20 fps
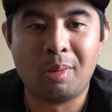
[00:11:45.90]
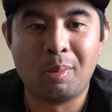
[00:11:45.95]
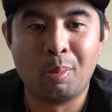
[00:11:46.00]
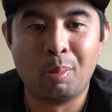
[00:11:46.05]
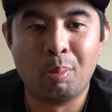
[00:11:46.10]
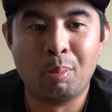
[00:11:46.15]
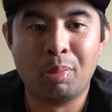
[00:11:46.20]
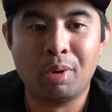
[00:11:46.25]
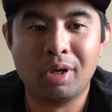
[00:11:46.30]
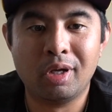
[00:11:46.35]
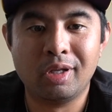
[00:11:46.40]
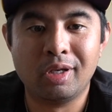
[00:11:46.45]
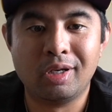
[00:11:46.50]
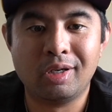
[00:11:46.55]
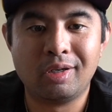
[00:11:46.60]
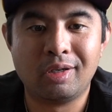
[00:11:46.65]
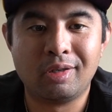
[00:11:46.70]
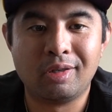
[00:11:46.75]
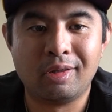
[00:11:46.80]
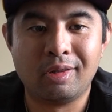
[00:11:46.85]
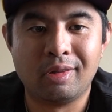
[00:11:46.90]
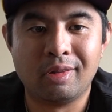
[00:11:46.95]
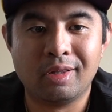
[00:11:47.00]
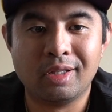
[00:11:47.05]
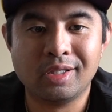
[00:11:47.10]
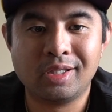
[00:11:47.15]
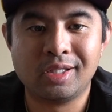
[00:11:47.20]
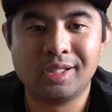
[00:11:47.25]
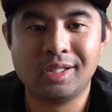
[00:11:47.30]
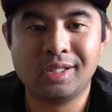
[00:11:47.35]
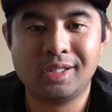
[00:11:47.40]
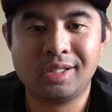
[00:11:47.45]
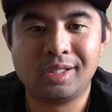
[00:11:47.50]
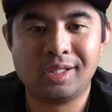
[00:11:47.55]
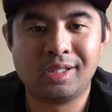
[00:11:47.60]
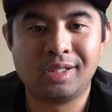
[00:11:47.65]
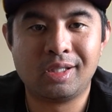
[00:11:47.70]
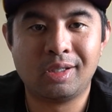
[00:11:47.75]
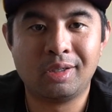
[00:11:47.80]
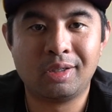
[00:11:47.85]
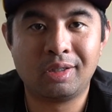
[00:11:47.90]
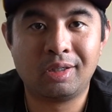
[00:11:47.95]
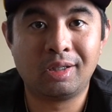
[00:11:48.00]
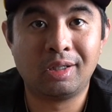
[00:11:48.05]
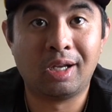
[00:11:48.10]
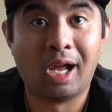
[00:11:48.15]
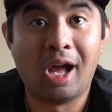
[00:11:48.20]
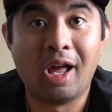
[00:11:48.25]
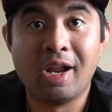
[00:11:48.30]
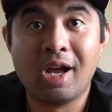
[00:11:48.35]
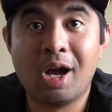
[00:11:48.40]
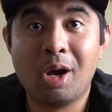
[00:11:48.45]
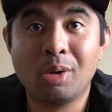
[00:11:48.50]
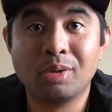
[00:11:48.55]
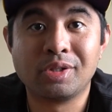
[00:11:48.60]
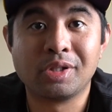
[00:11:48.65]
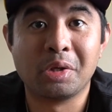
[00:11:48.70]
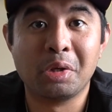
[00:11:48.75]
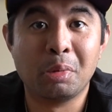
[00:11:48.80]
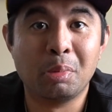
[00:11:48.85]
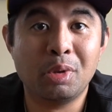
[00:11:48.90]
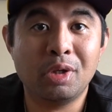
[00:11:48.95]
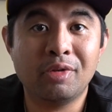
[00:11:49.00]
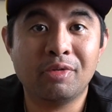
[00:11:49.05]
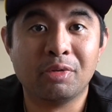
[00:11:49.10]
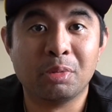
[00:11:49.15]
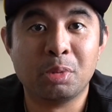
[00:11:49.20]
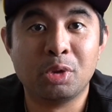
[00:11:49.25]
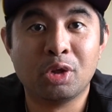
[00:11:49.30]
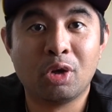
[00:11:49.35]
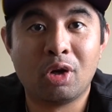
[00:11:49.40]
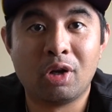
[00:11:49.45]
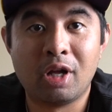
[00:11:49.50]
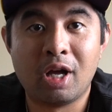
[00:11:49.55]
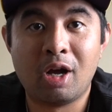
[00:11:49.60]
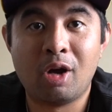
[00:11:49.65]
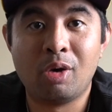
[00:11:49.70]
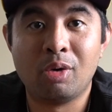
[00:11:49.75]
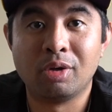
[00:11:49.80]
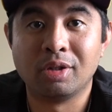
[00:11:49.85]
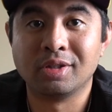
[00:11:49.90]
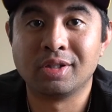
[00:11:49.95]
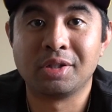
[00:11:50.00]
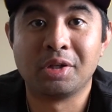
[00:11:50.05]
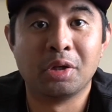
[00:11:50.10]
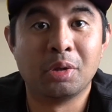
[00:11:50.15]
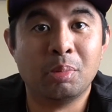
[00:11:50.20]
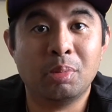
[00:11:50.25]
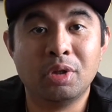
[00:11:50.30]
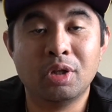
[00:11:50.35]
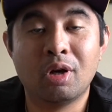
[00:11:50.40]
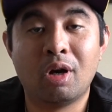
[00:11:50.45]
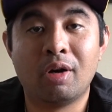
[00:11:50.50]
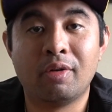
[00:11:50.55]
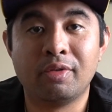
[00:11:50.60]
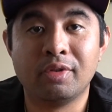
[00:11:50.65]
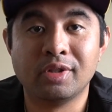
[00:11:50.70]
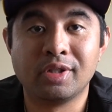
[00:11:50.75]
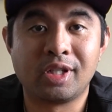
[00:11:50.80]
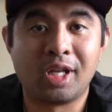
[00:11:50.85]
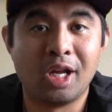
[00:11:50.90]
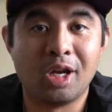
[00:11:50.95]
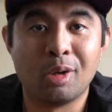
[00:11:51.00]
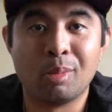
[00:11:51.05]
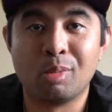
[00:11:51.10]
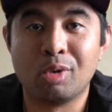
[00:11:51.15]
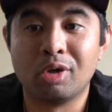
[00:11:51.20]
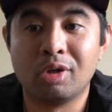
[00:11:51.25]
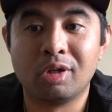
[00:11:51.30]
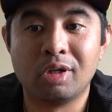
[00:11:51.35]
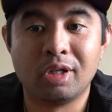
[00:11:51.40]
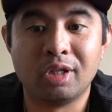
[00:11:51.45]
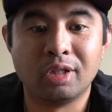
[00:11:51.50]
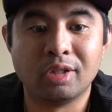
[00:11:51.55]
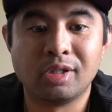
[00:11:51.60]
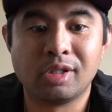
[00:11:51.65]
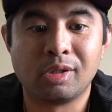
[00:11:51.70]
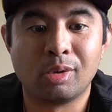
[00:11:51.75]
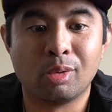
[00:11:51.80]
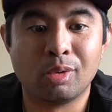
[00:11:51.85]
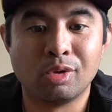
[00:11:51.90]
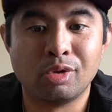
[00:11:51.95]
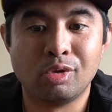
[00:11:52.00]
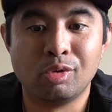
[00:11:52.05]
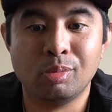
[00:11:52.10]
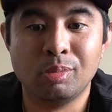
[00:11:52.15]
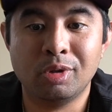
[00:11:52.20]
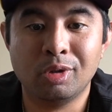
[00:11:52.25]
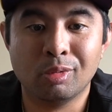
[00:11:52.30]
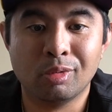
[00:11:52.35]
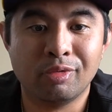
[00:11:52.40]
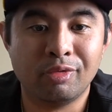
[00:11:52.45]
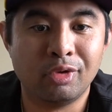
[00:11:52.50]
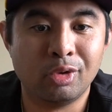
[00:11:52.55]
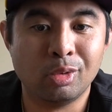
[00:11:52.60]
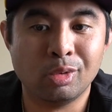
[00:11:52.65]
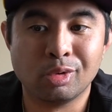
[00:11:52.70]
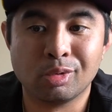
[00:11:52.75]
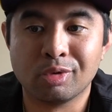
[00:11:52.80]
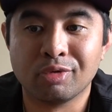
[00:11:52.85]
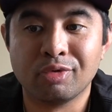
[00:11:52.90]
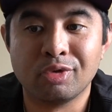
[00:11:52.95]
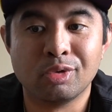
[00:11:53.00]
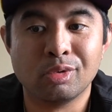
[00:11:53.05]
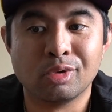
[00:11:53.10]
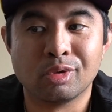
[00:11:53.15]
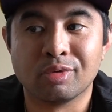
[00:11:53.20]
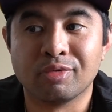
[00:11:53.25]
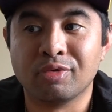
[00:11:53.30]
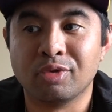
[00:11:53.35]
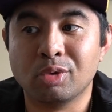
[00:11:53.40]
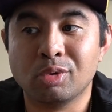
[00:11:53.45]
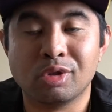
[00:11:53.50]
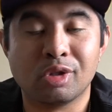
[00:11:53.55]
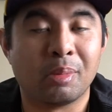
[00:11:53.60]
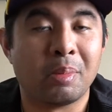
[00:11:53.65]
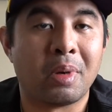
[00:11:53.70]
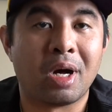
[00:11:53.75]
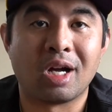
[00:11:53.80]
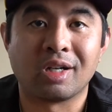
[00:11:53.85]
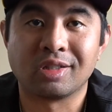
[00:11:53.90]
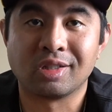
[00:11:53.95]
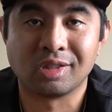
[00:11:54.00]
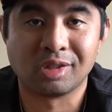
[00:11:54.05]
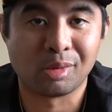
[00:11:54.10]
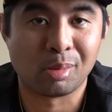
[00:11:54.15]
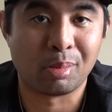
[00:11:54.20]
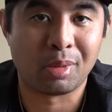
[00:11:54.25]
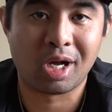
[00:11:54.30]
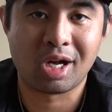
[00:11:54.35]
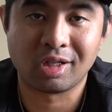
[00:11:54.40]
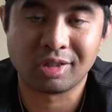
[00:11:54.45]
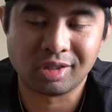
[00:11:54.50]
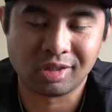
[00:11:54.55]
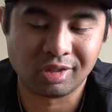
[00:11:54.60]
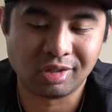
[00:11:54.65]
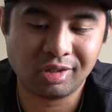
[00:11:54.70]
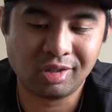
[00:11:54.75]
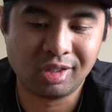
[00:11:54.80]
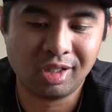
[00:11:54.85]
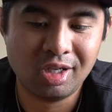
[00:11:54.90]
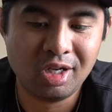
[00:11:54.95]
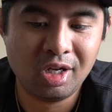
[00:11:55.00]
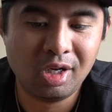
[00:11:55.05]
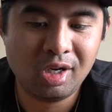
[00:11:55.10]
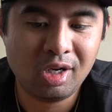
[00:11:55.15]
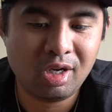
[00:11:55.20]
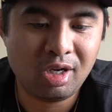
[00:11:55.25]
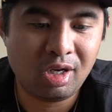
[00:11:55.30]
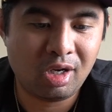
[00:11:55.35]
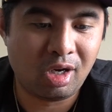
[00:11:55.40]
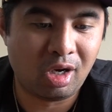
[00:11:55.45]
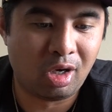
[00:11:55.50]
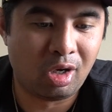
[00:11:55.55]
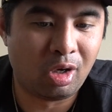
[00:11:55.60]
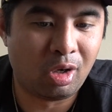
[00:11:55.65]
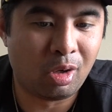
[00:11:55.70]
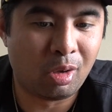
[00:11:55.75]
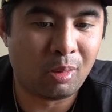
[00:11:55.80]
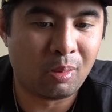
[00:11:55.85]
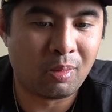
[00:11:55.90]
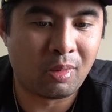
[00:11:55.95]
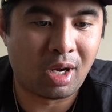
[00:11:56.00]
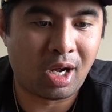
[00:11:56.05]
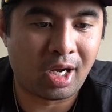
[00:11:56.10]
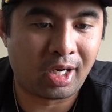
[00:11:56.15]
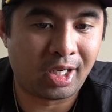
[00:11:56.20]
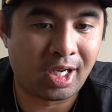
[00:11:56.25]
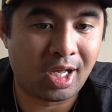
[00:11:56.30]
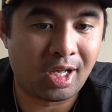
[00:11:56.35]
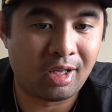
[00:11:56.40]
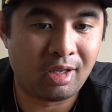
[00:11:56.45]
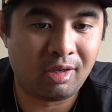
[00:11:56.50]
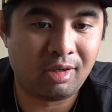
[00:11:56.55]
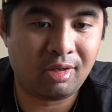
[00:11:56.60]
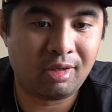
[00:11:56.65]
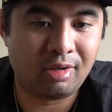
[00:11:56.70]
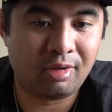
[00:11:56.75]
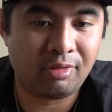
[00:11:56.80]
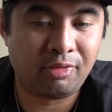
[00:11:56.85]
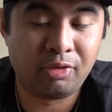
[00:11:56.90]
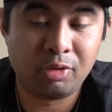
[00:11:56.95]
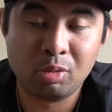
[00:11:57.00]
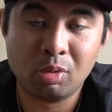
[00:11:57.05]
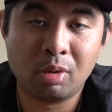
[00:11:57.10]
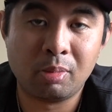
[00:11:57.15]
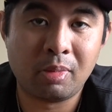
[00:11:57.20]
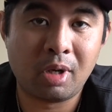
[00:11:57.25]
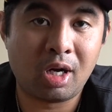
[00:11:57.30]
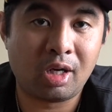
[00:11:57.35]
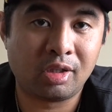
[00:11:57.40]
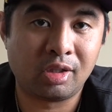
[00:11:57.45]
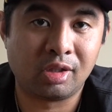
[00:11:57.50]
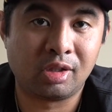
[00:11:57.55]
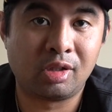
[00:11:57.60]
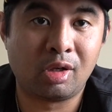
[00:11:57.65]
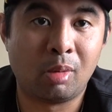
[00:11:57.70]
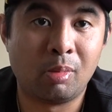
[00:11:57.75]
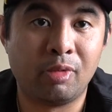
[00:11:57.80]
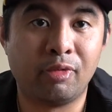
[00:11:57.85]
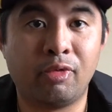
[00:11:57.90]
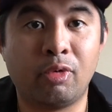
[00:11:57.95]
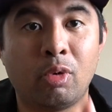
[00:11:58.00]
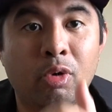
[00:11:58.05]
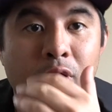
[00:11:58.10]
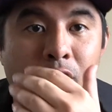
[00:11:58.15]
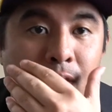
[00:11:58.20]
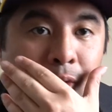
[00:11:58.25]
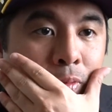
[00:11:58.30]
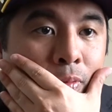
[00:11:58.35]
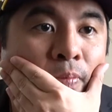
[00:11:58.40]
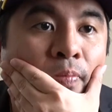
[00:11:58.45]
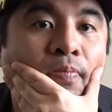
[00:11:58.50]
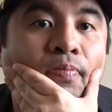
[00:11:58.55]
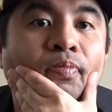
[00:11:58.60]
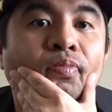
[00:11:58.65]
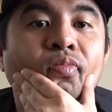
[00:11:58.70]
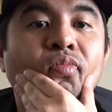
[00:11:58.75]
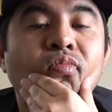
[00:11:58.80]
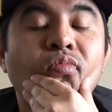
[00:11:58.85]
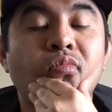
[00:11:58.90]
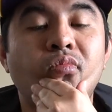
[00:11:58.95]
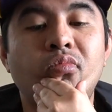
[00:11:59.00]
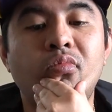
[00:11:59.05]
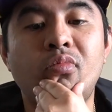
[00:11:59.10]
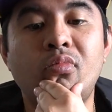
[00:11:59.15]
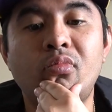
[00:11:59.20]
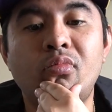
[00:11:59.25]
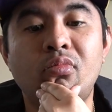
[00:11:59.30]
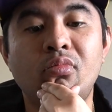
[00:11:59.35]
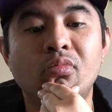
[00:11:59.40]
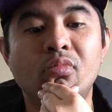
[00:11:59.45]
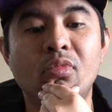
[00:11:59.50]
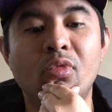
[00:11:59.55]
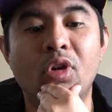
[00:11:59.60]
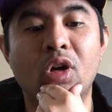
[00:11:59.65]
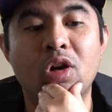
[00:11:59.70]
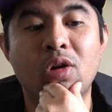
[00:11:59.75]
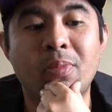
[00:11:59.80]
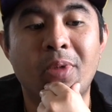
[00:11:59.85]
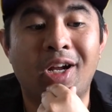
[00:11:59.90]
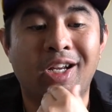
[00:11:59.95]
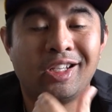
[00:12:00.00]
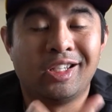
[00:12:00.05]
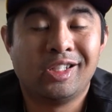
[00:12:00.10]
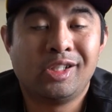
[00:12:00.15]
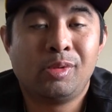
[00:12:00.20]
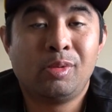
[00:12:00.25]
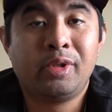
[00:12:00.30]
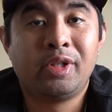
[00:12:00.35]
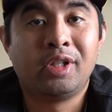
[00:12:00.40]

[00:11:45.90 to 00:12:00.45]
But this is kind of how it's going to be from here on out. It's going to be off this camera. It's going to be reviews, unboxings. I got a few unboxings coming for you. I guess we